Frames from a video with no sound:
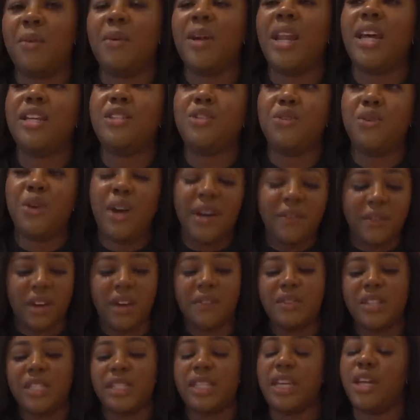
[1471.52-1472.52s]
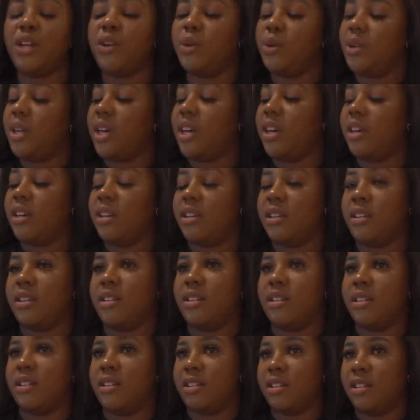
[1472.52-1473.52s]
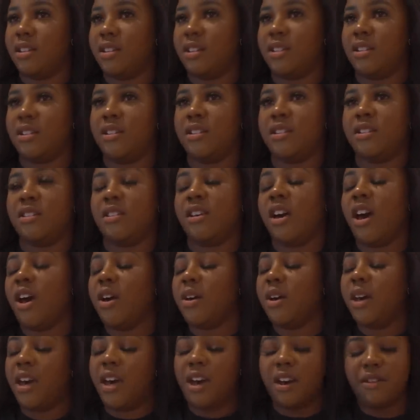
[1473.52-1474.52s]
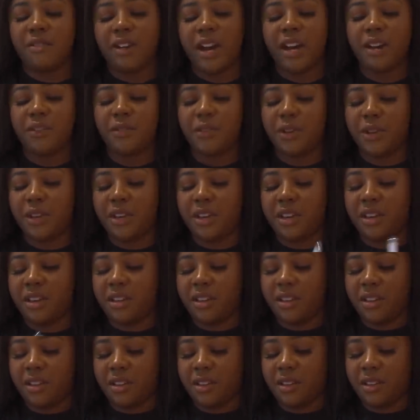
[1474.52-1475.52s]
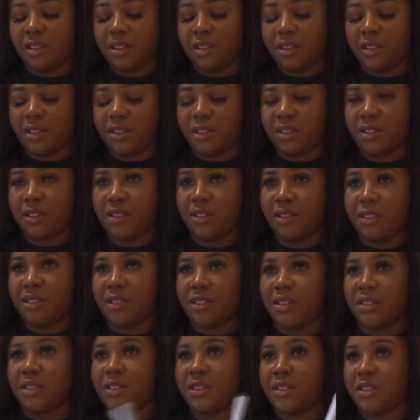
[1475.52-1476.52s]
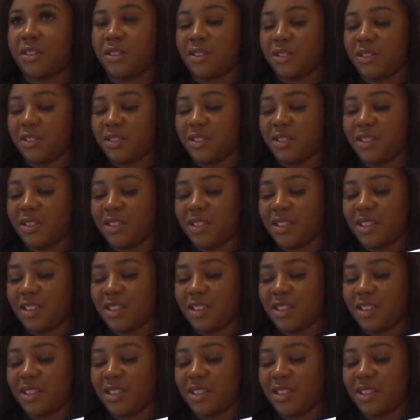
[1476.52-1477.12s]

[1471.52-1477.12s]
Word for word: Well, I do have, I sticky note here. Yeah, you can just write on that. Okay, I'll write it for you here. Oh my god, are you going to post your lunch as well?